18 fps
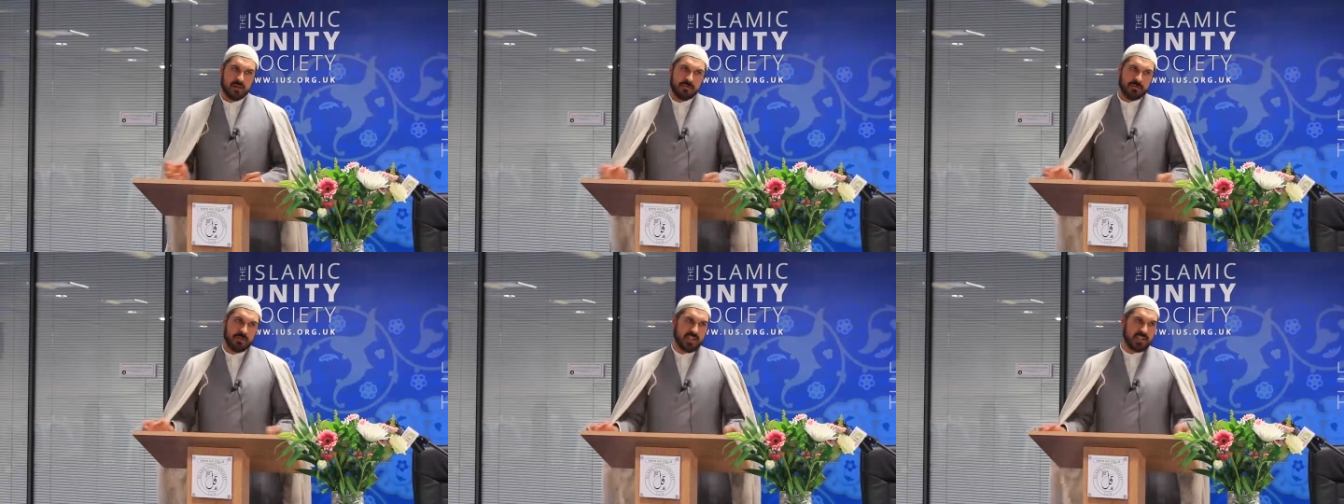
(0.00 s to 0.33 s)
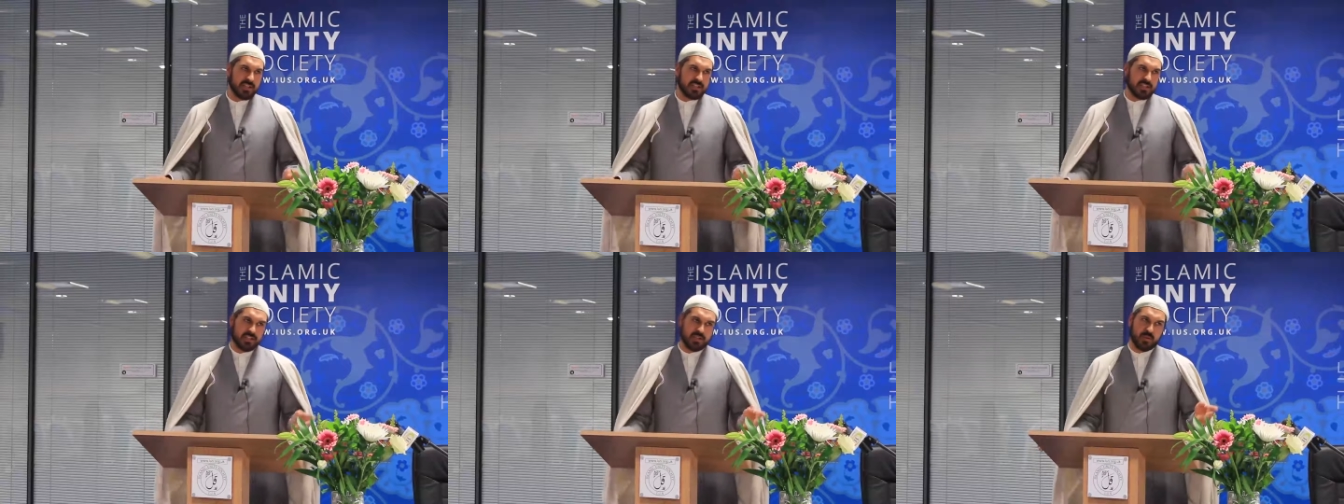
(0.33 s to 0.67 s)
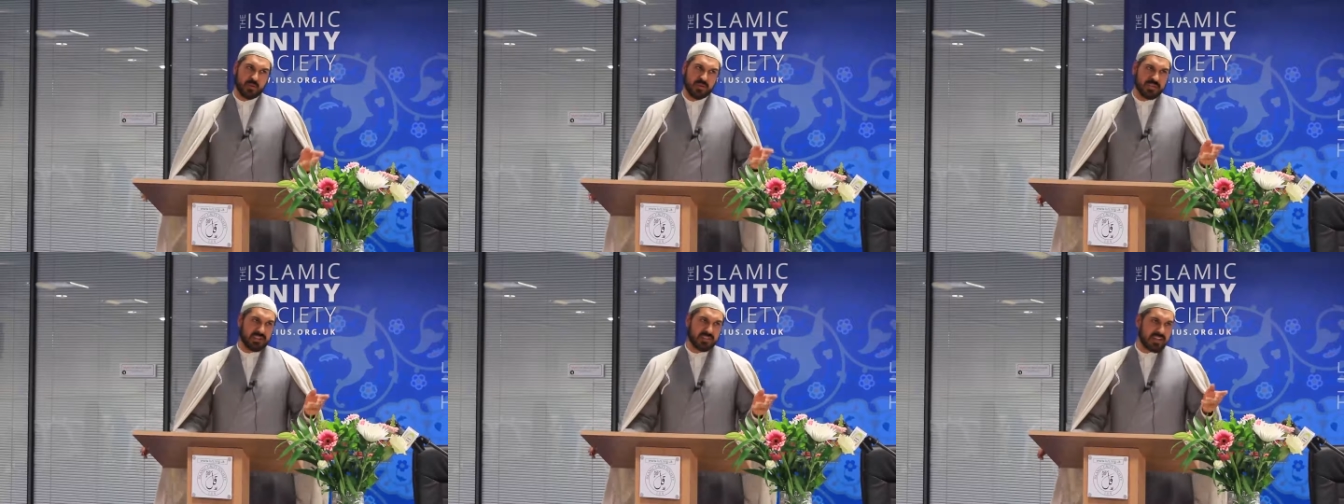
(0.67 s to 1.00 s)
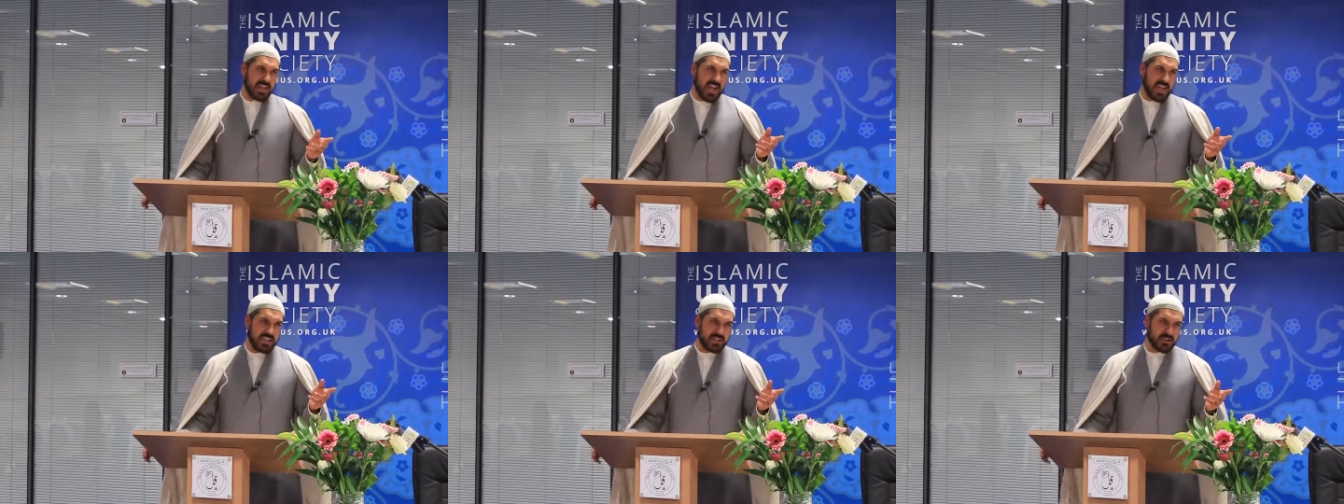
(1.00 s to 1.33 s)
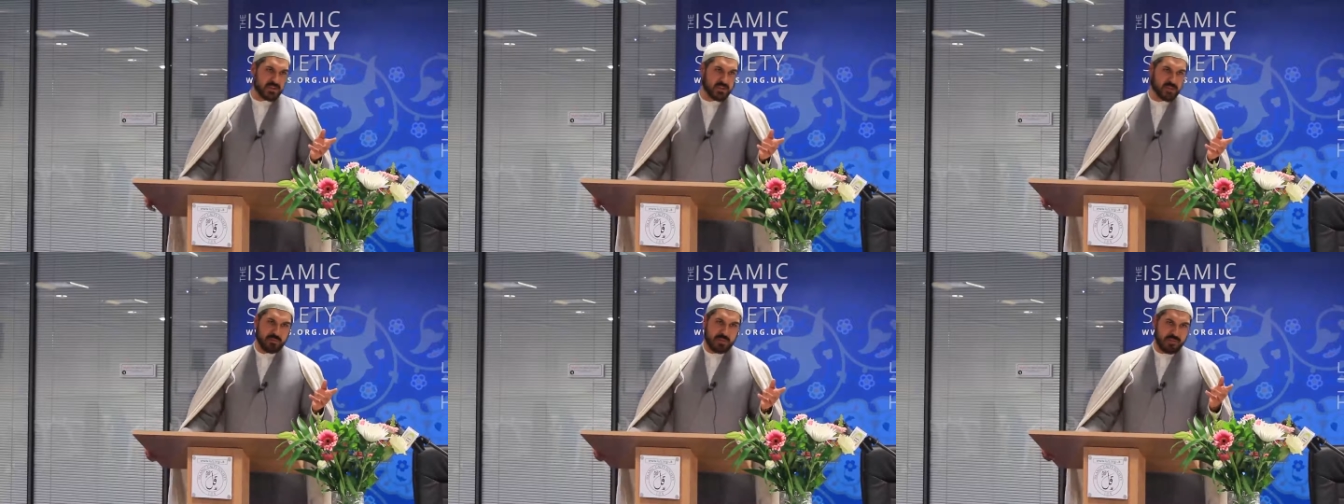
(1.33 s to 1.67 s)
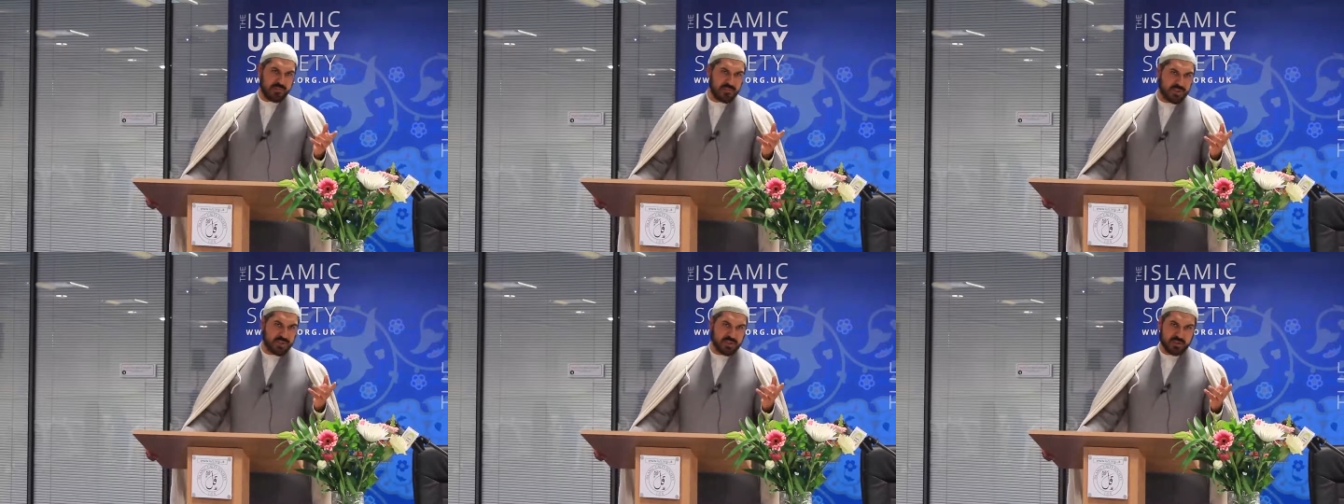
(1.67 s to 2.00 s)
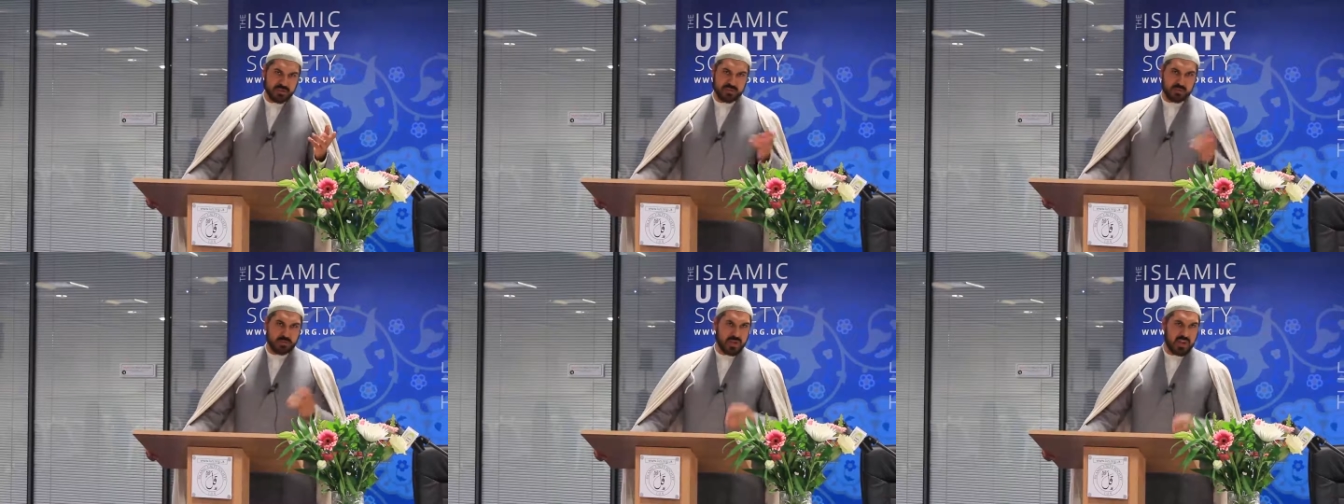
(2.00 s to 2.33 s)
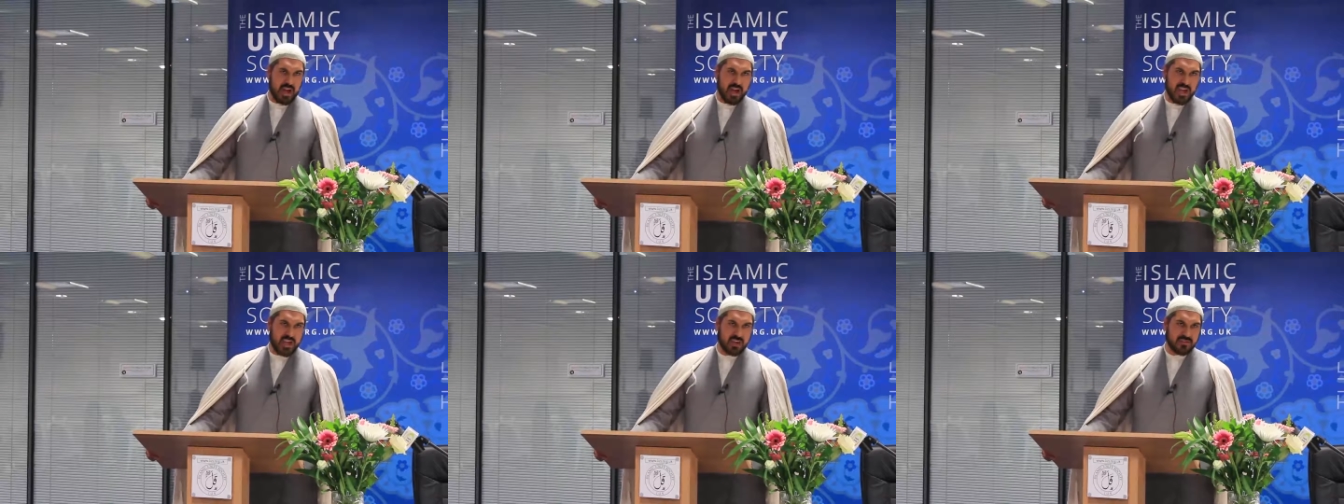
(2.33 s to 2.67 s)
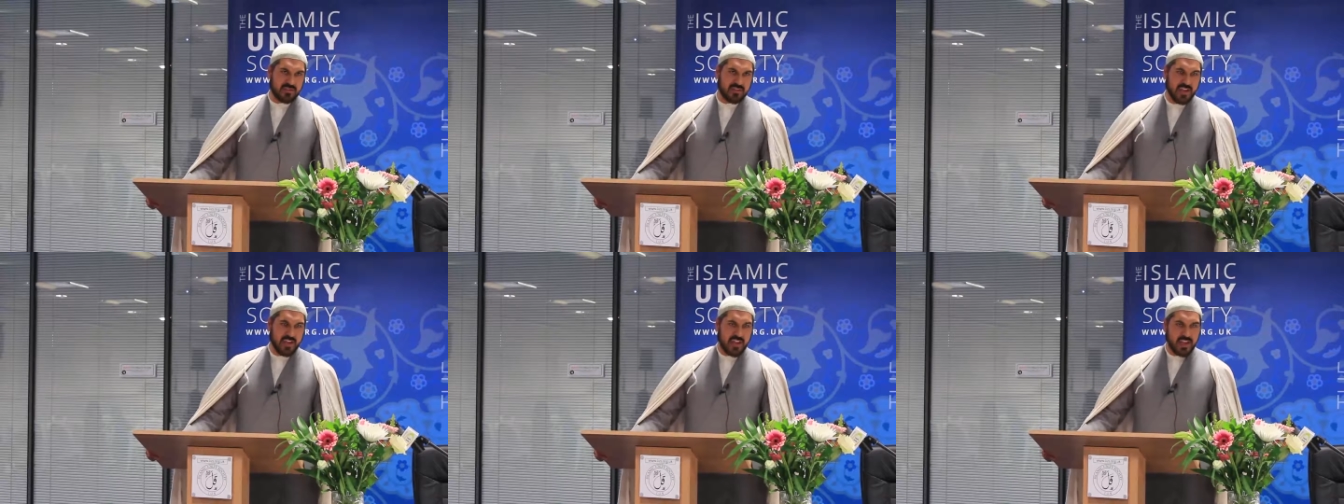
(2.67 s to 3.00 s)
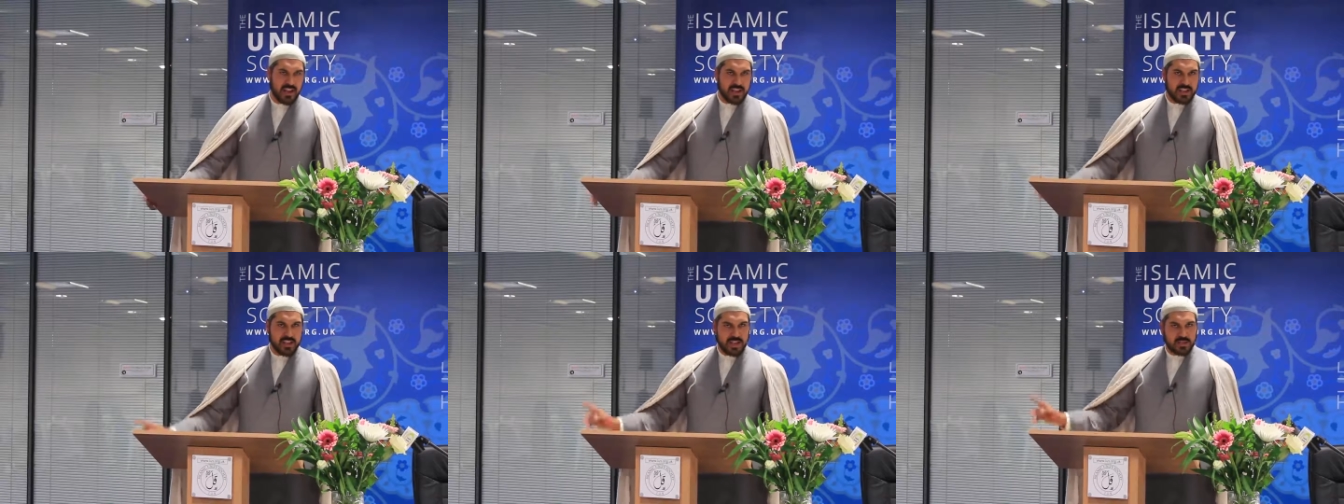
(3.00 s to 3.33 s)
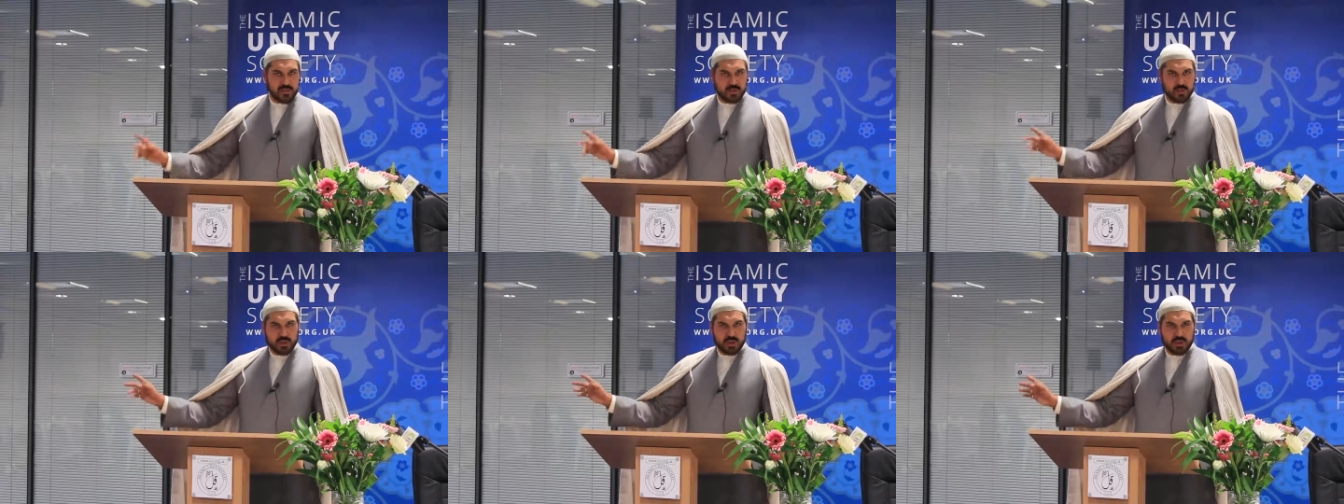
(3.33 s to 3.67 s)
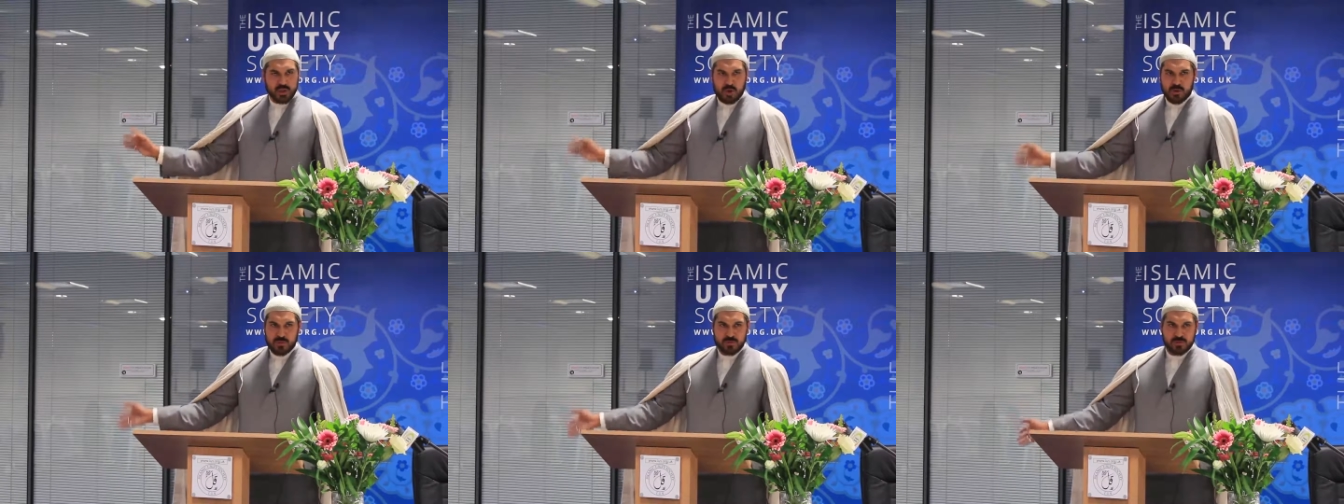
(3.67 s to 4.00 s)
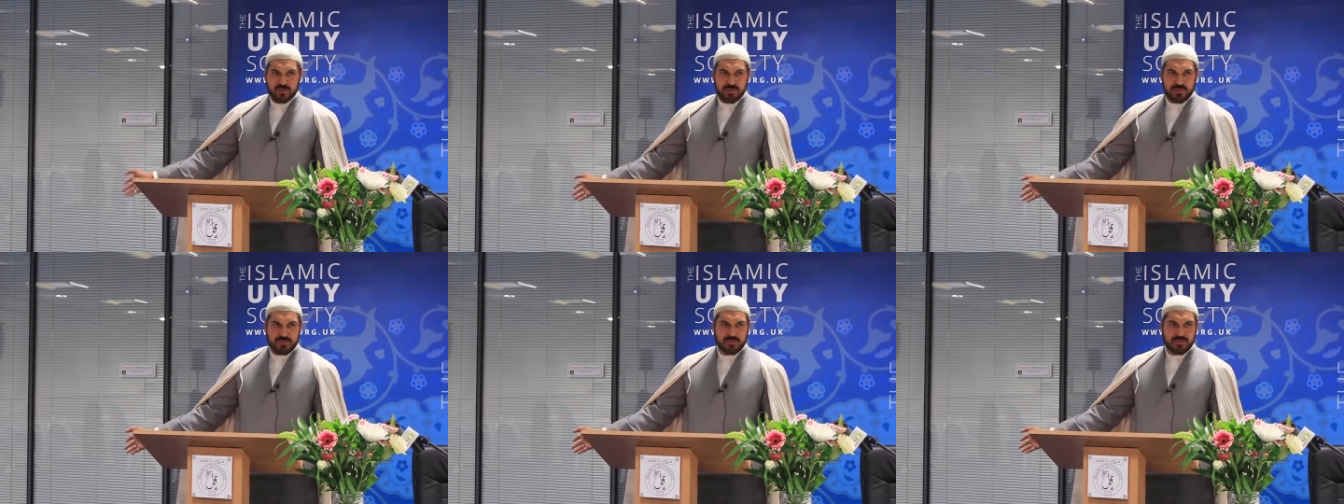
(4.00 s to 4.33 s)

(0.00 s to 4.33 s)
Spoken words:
Because it was that superficial wilayat that was shown